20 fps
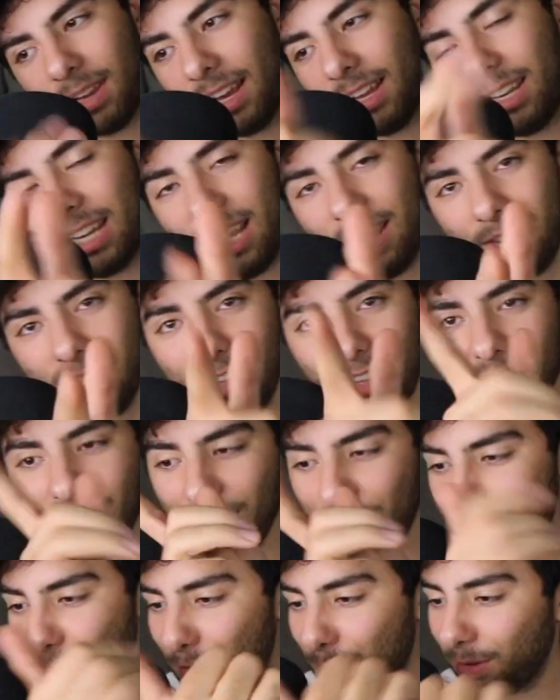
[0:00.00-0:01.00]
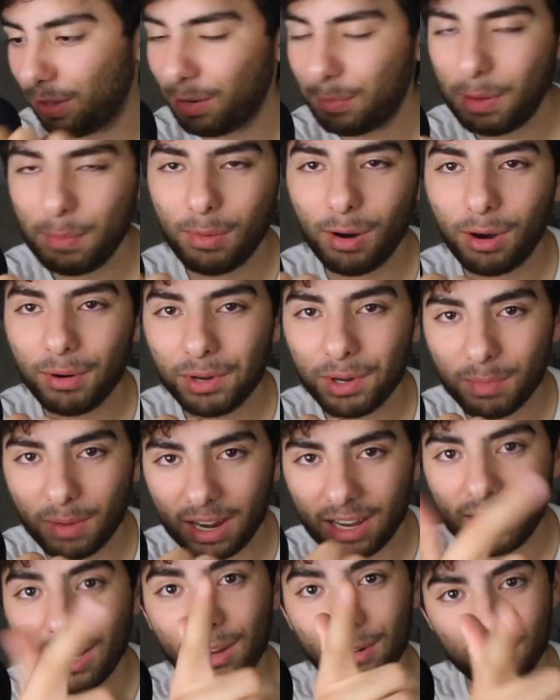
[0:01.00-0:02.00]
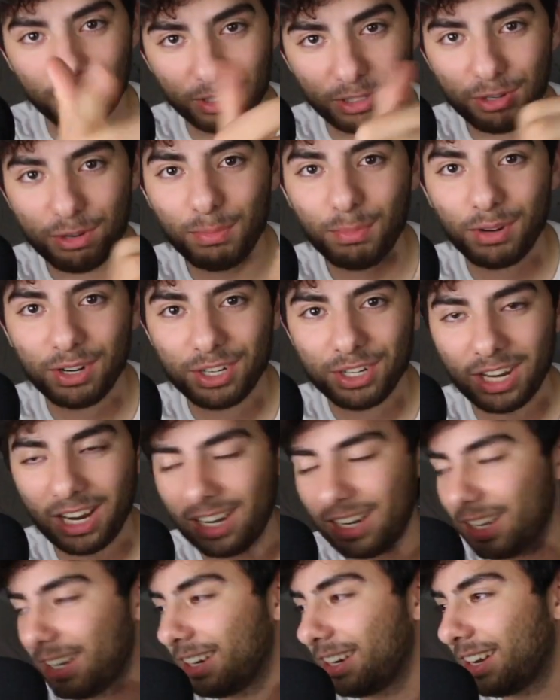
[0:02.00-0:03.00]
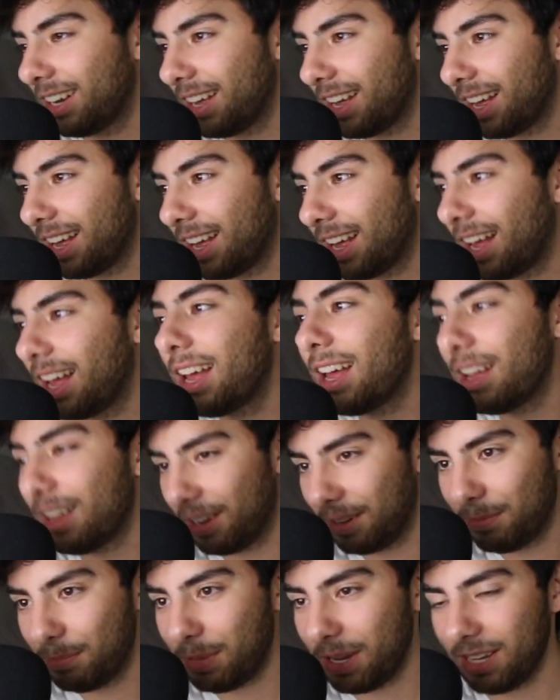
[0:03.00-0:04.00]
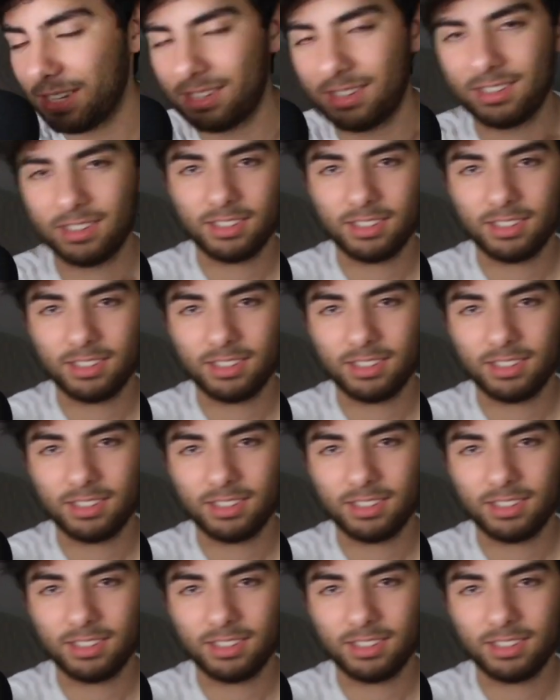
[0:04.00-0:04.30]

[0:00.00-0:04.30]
And Ethan, thank you for letting me borrow your mic. I really do appreciate it. Peace.